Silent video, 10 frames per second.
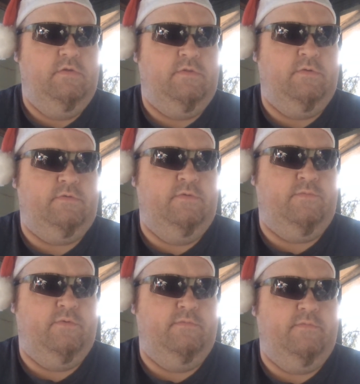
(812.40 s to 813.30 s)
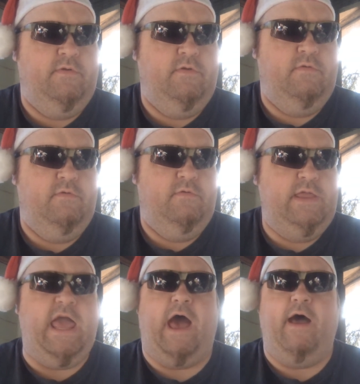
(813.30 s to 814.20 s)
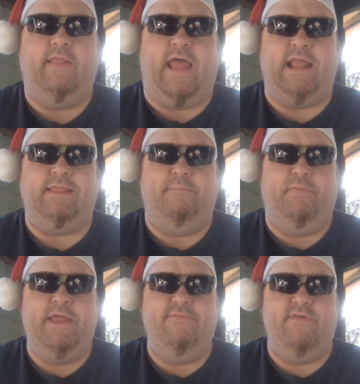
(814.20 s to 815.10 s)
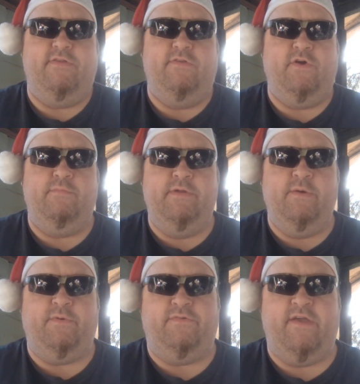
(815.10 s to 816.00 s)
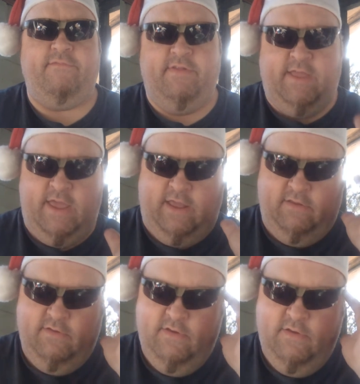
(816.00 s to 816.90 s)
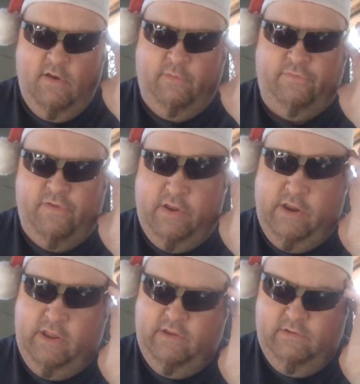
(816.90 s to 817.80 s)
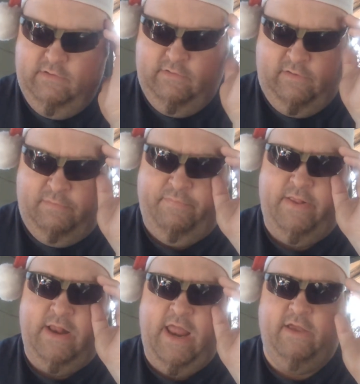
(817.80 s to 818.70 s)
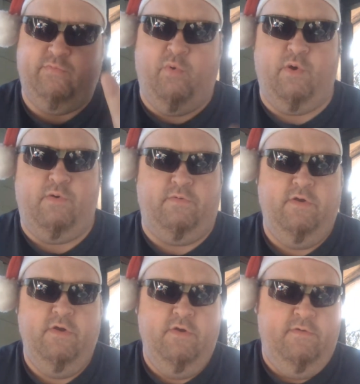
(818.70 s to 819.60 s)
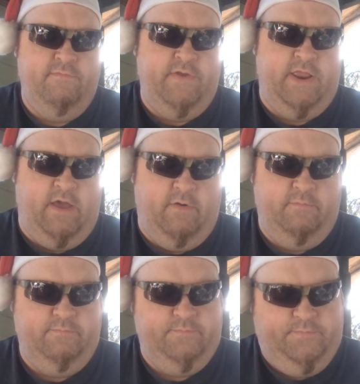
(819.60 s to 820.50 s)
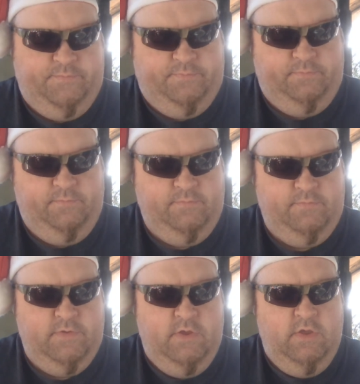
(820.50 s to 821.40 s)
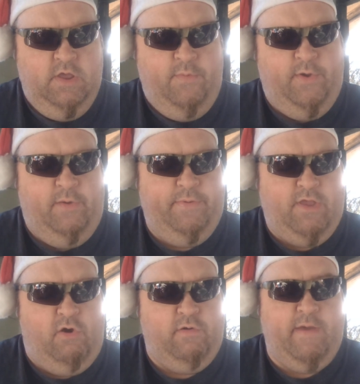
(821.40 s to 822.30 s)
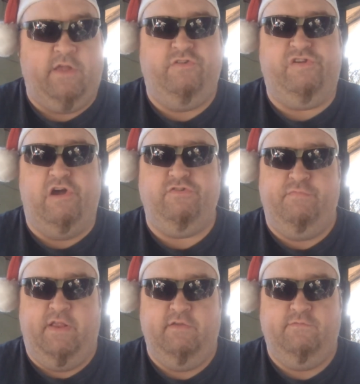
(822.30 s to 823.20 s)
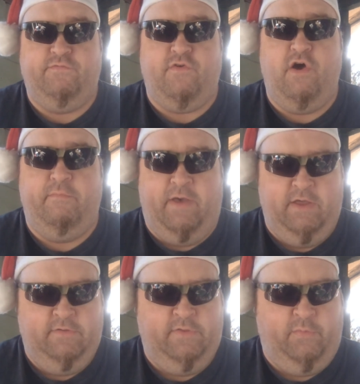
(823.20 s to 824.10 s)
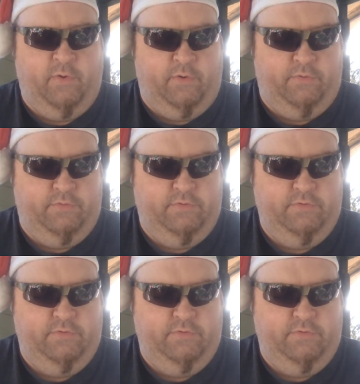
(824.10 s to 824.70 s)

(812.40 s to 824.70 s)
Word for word: 13. Yeah, I believe this is going to be number 17 on Sunday. So it'll be the next Word video. And we're going to be talking about judgment from the Word.